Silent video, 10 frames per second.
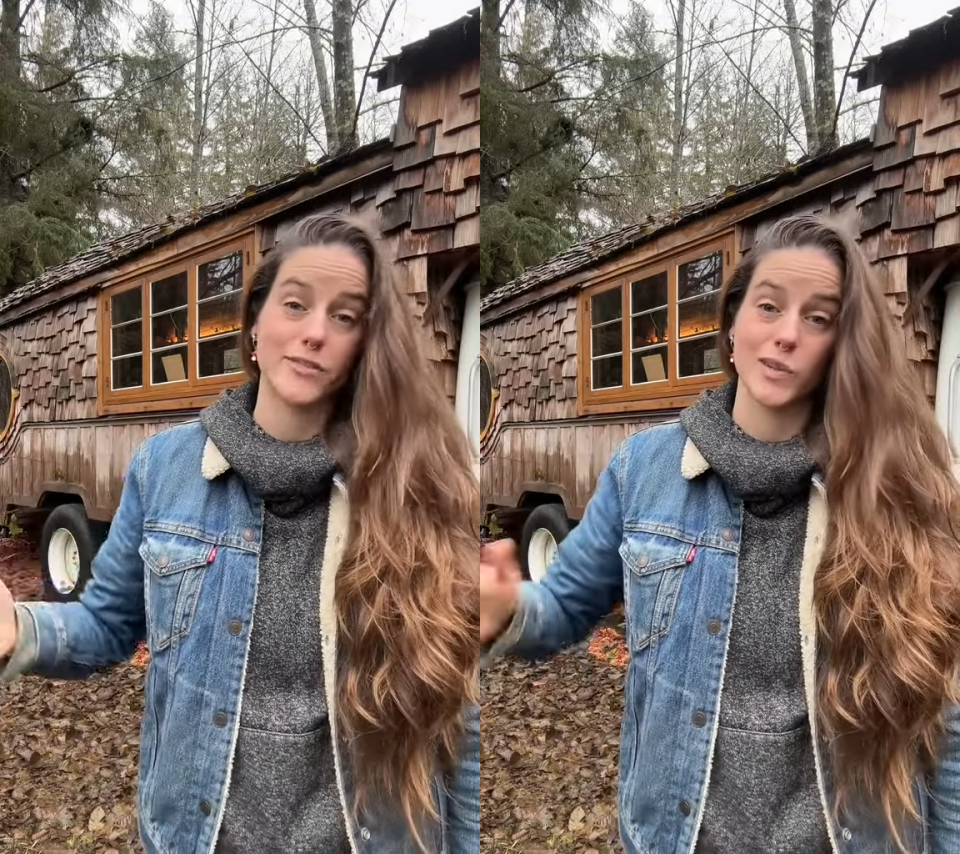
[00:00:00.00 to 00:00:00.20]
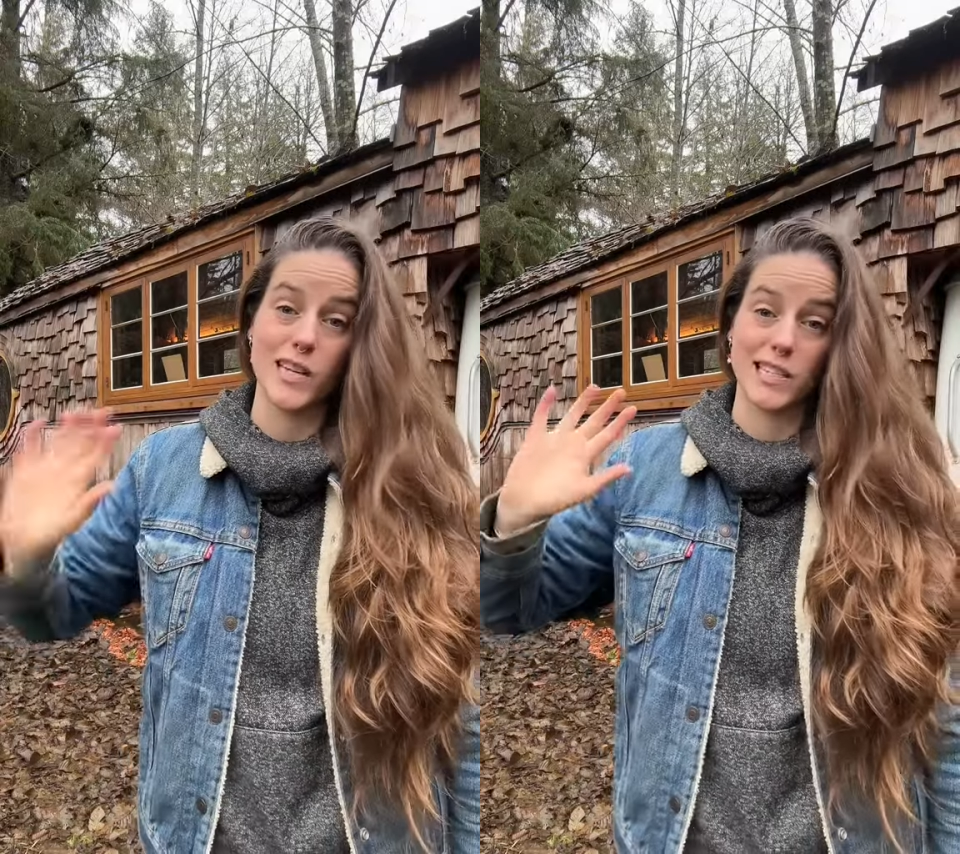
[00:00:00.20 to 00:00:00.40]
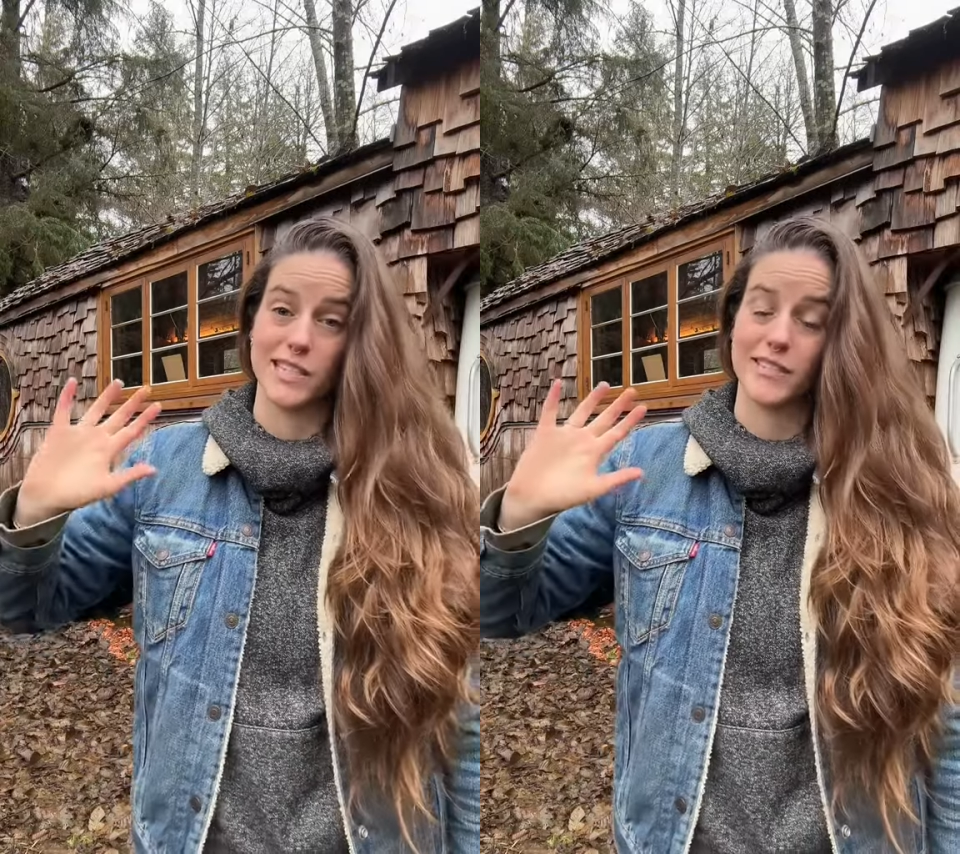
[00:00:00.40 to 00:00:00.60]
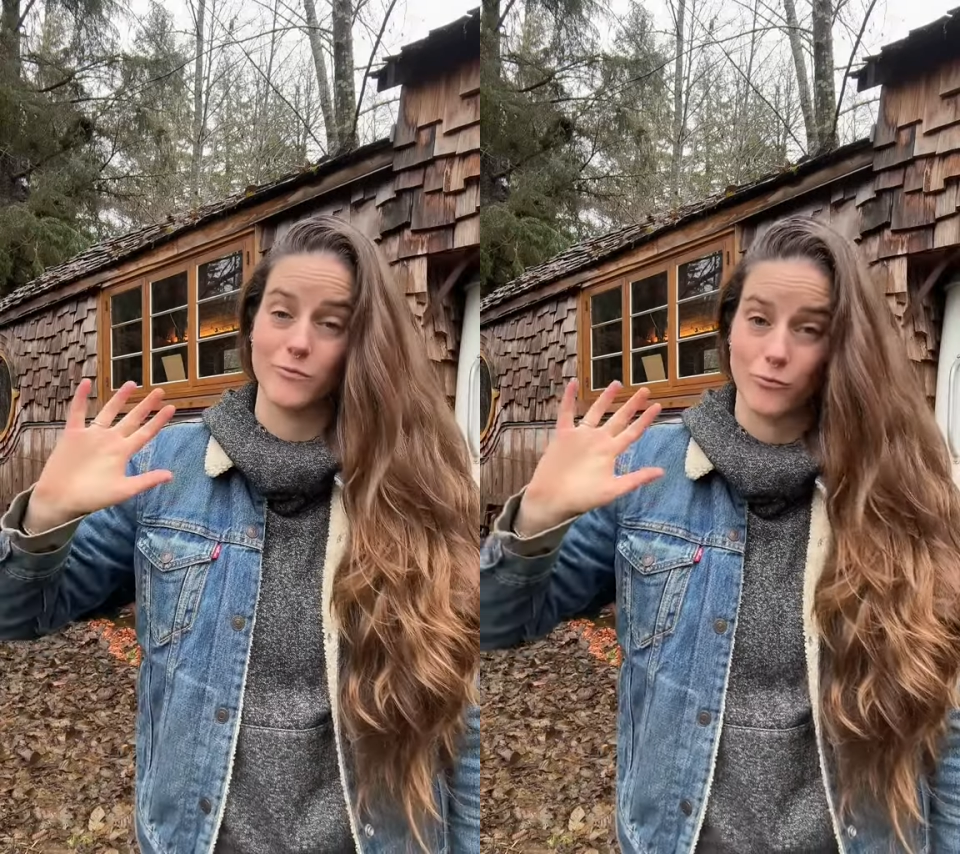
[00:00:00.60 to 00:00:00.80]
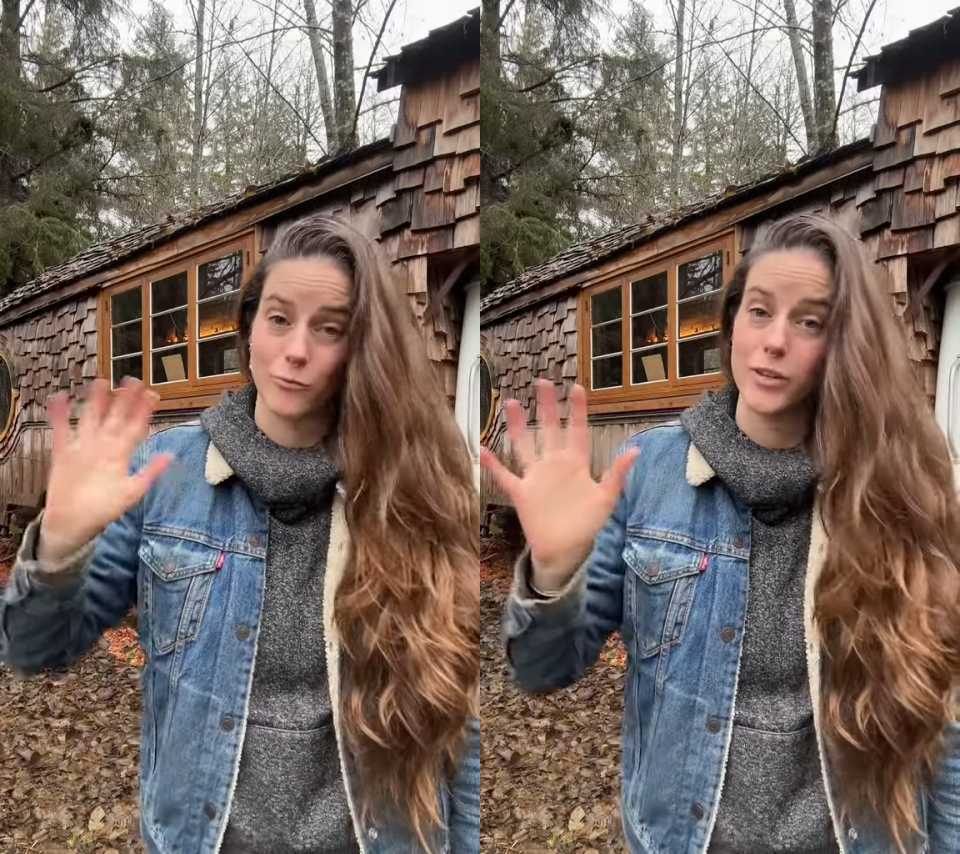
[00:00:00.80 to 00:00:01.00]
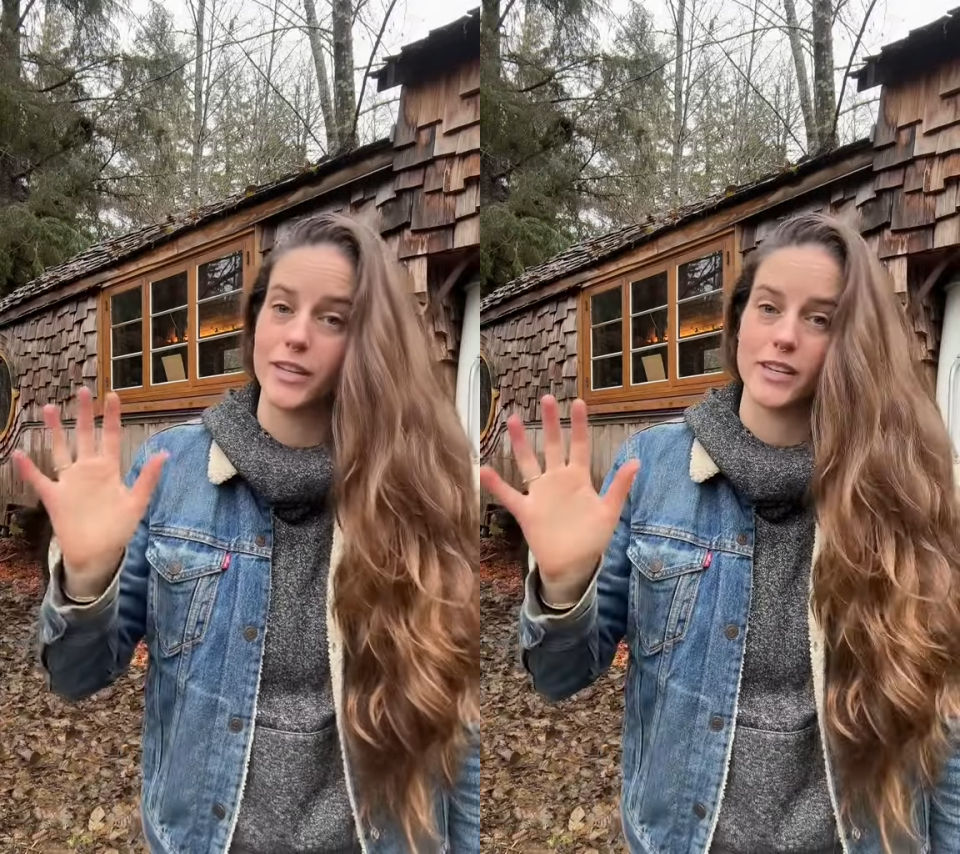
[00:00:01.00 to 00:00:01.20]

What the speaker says: so it is really